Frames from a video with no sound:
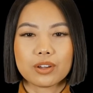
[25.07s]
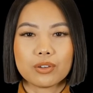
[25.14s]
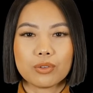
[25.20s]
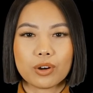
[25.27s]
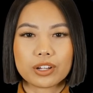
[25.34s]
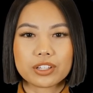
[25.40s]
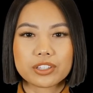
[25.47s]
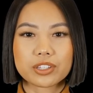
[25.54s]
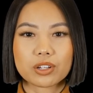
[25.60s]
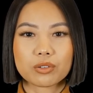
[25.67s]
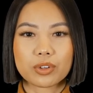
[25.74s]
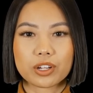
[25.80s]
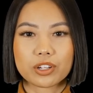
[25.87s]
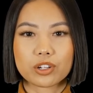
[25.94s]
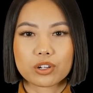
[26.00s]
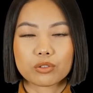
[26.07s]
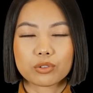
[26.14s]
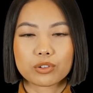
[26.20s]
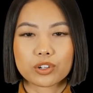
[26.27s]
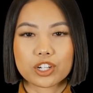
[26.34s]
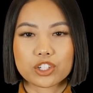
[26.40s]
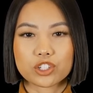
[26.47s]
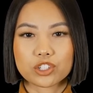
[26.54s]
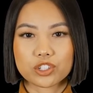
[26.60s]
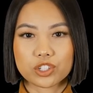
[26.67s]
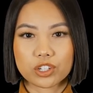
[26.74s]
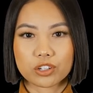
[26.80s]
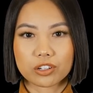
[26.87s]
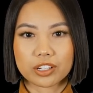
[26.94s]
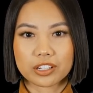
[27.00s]
What is the Linear Regression
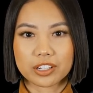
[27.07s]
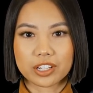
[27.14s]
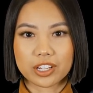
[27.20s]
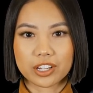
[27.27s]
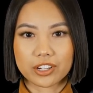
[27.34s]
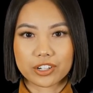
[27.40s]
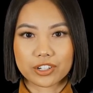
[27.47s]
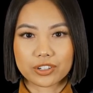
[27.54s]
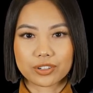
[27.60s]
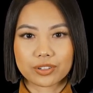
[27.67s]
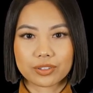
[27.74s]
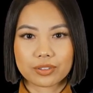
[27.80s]
Channel Indicator?